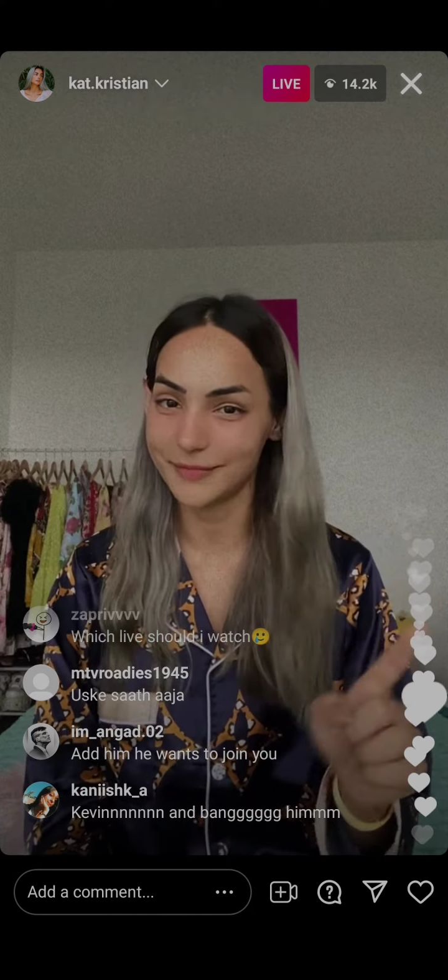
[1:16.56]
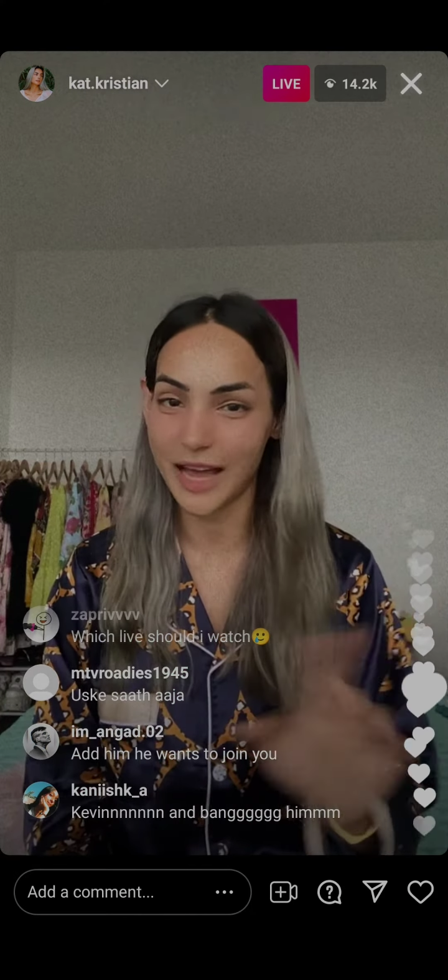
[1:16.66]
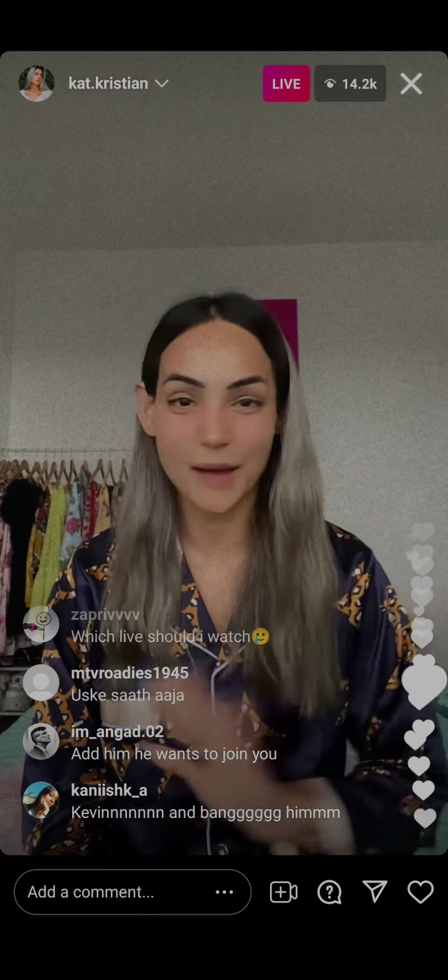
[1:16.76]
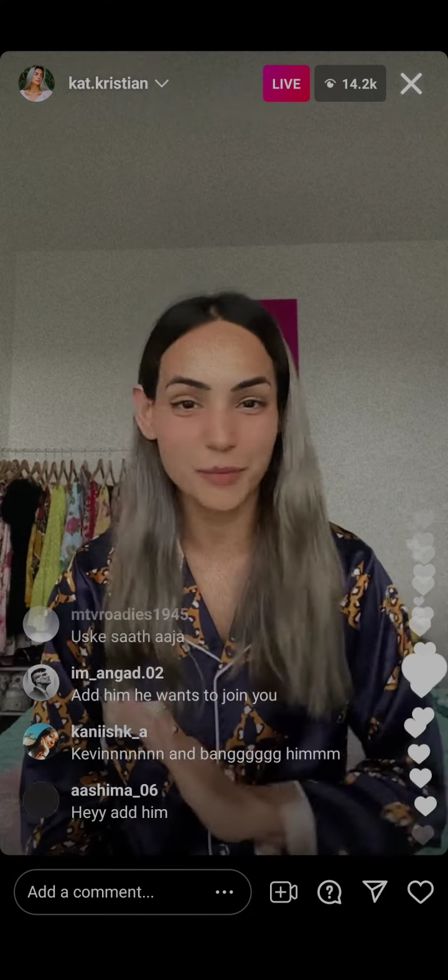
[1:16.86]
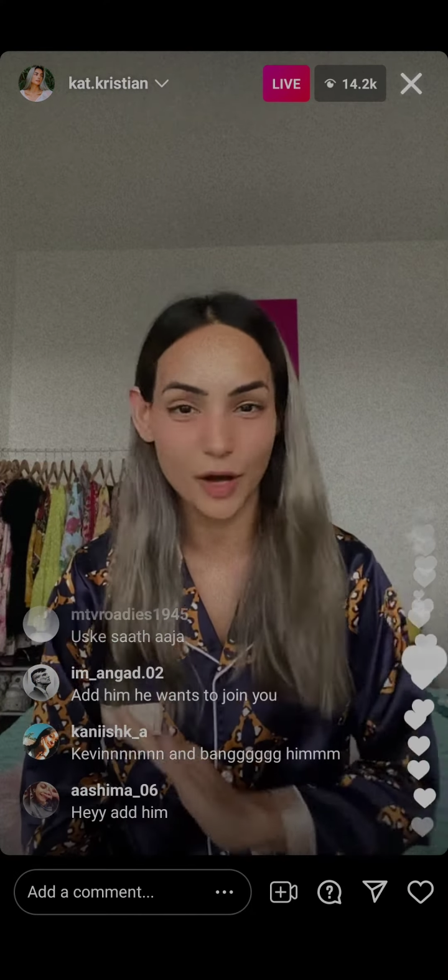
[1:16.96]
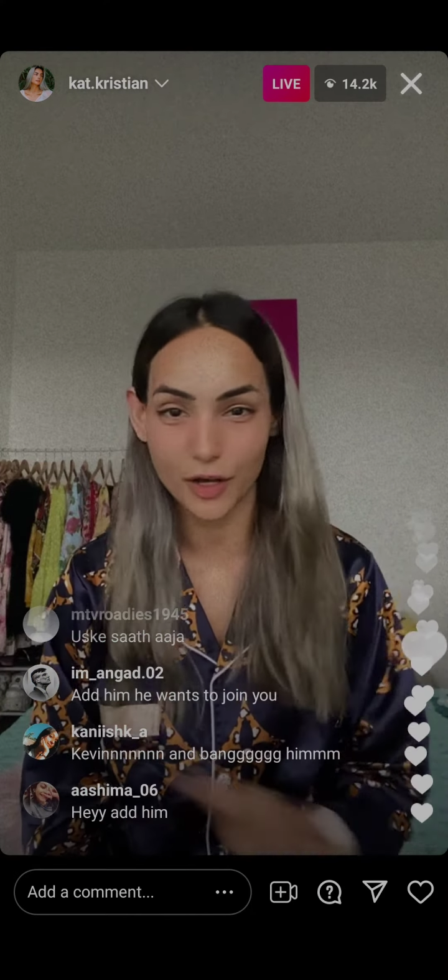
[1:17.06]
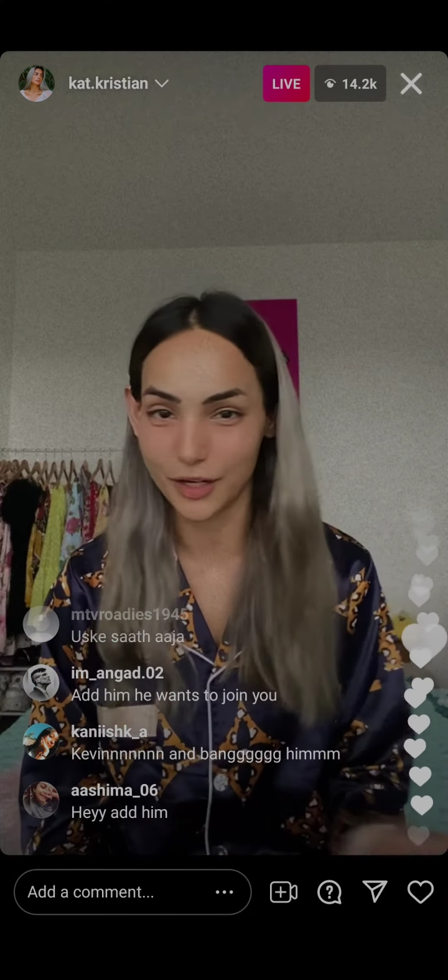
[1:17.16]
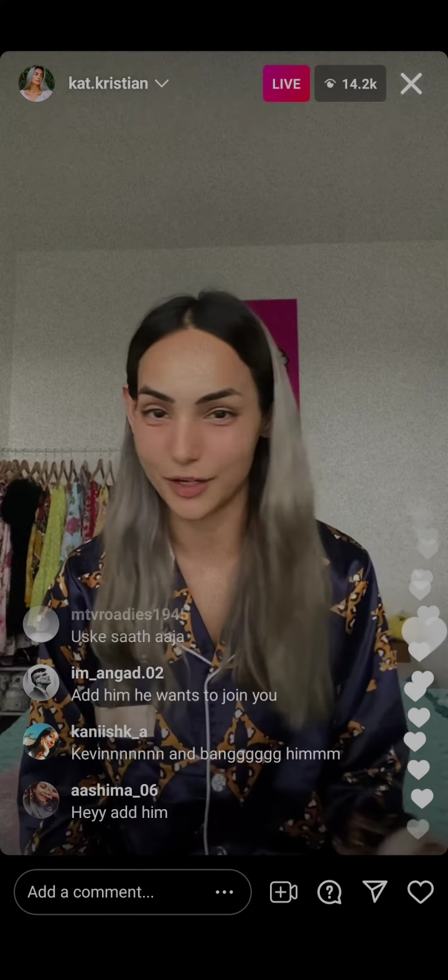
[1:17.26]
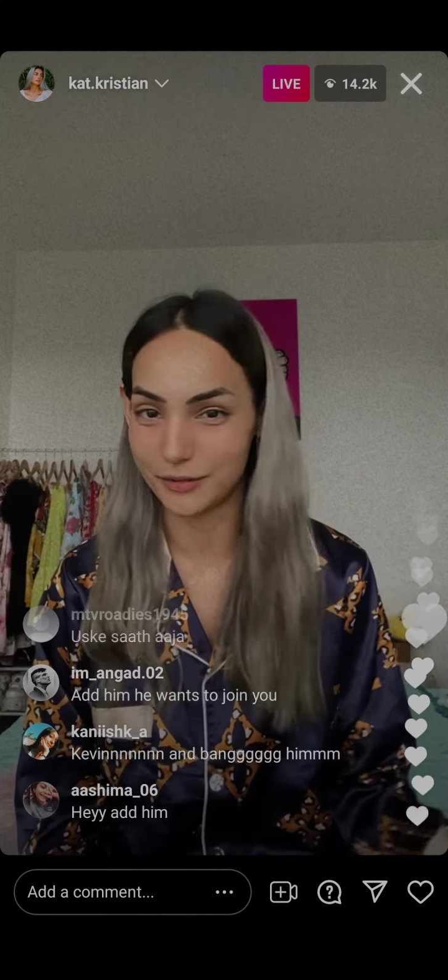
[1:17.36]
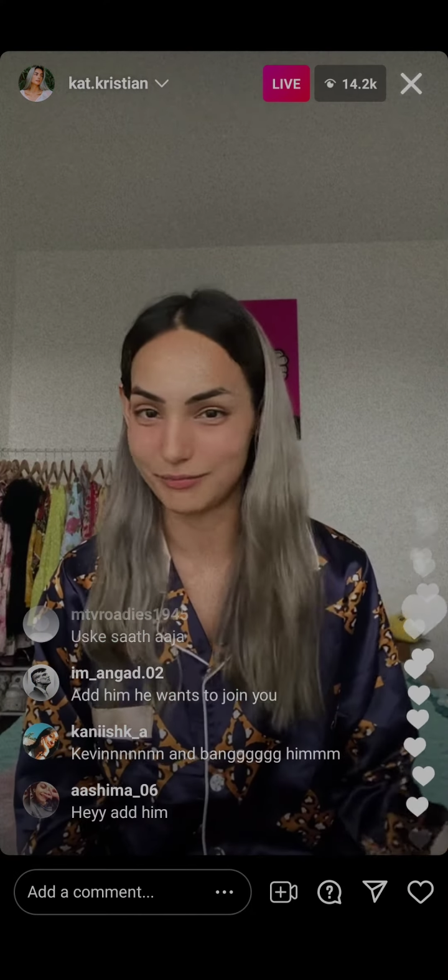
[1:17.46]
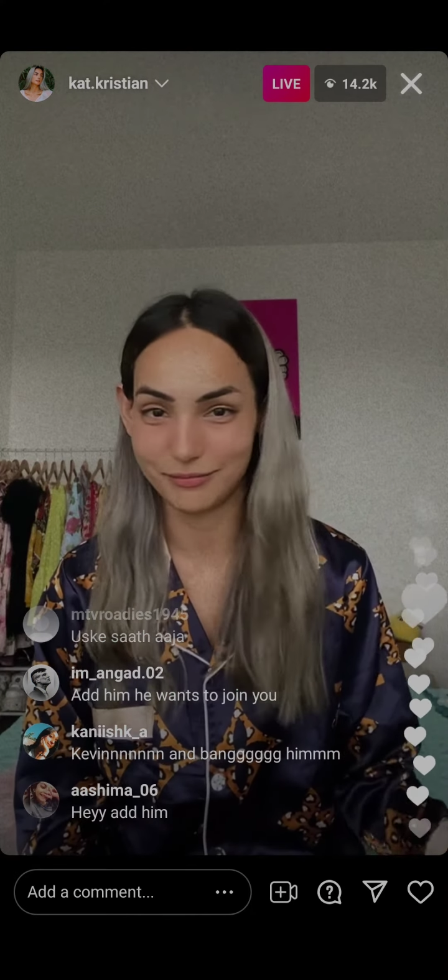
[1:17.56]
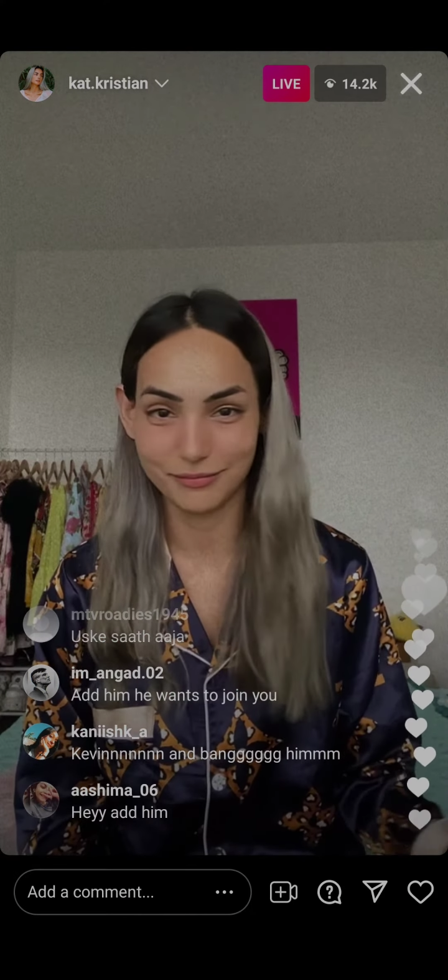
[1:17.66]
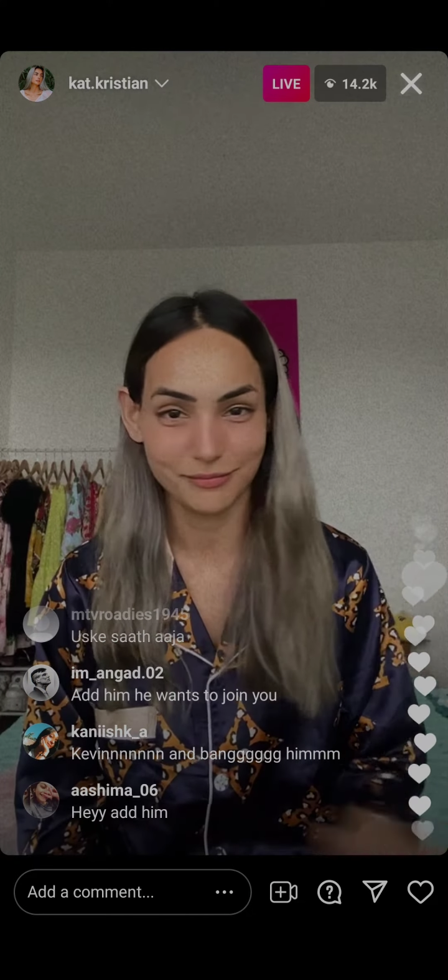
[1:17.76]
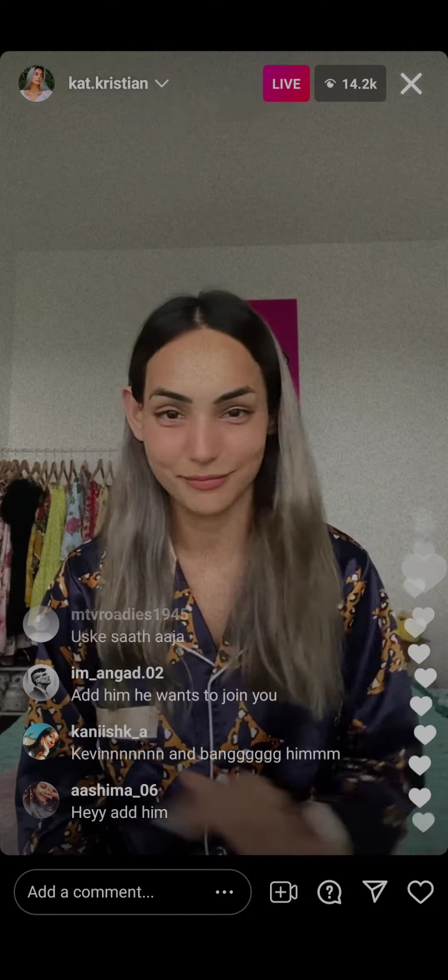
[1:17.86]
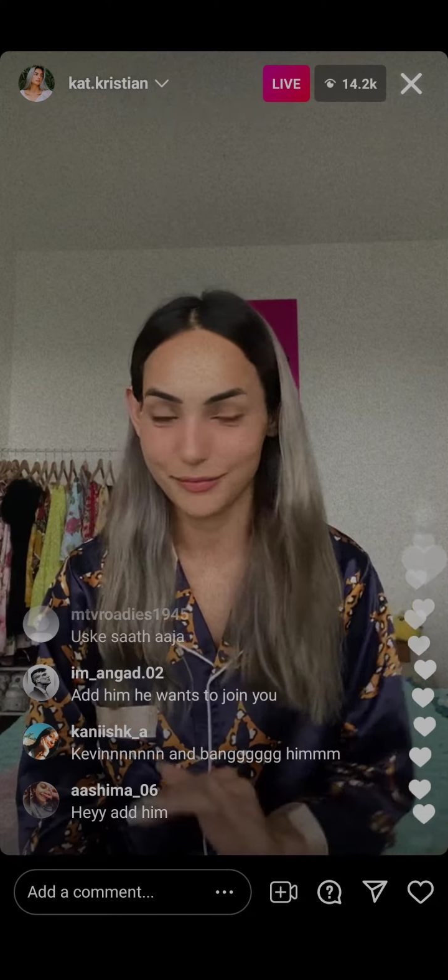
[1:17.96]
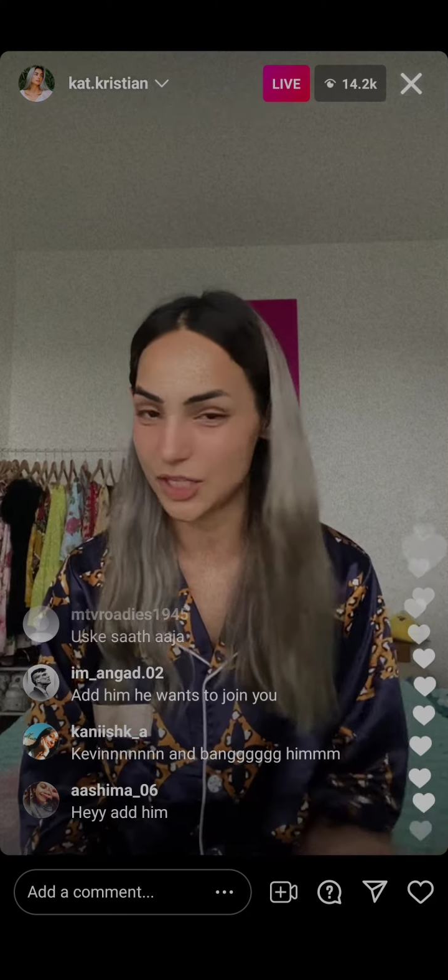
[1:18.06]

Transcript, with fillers: I'm not gonna be